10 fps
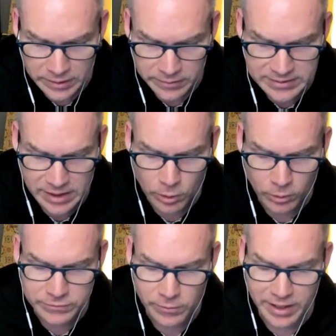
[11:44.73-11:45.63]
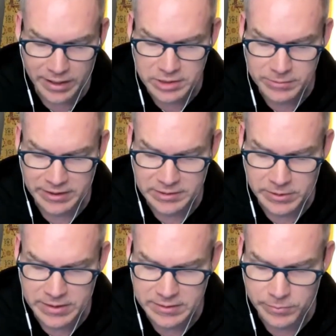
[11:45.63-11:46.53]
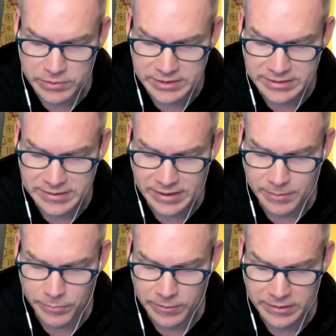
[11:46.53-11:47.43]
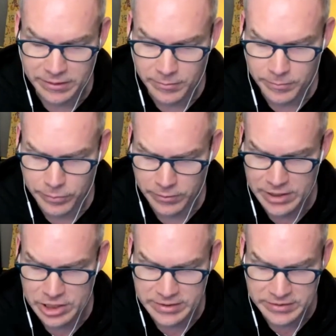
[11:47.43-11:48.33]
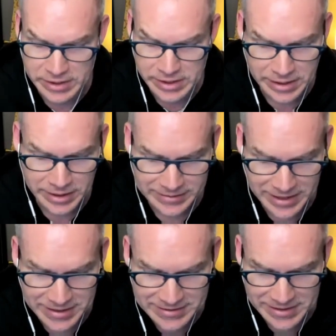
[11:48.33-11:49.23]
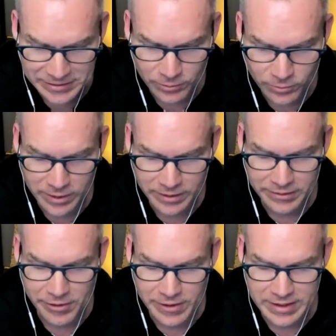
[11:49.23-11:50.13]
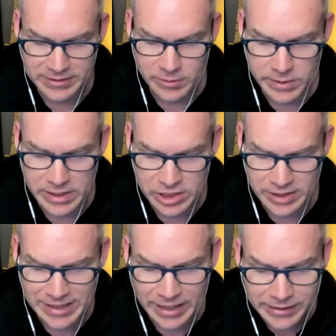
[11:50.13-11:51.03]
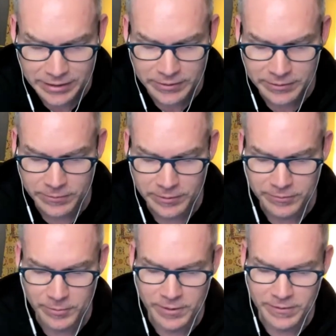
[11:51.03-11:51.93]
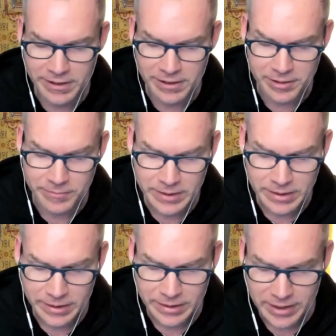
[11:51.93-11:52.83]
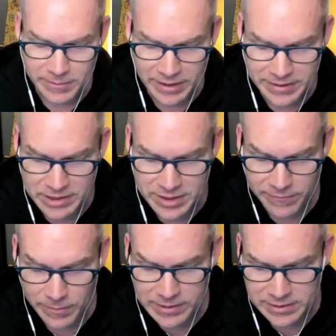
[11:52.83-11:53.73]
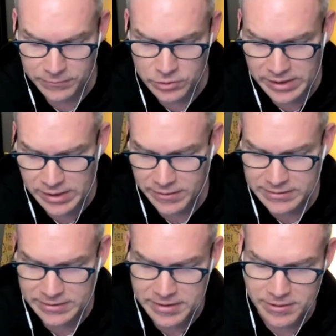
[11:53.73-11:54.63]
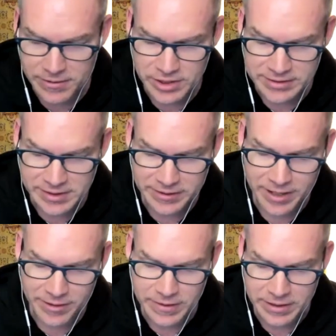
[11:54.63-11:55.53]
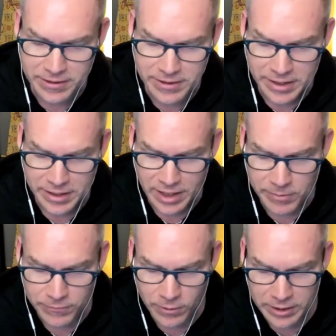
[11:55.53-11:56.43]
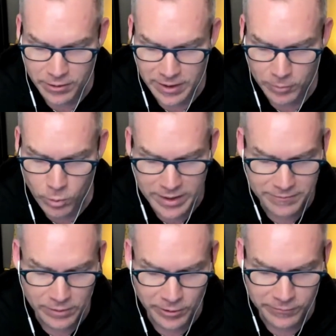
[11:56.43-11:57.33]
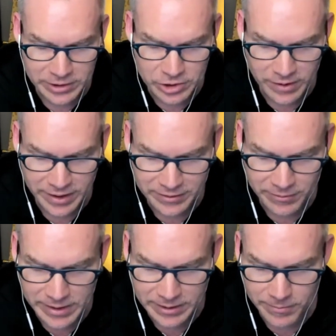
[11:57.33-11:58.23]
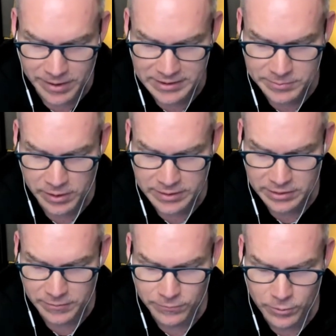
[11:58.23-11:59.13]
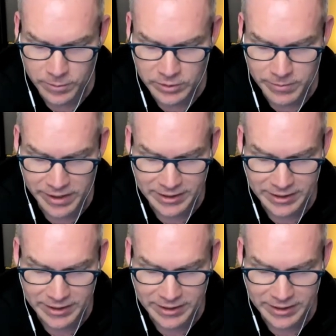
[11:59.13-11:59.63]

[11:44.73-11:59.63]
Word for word: The same holds for managing my experience, the persistent and perni- pernicious tendency to want things to be just a little different from what they are. In meditation, I find myself tweaking this here, adjusting that there. And before I know it, I'm quite involved in trying to make my experience conform to my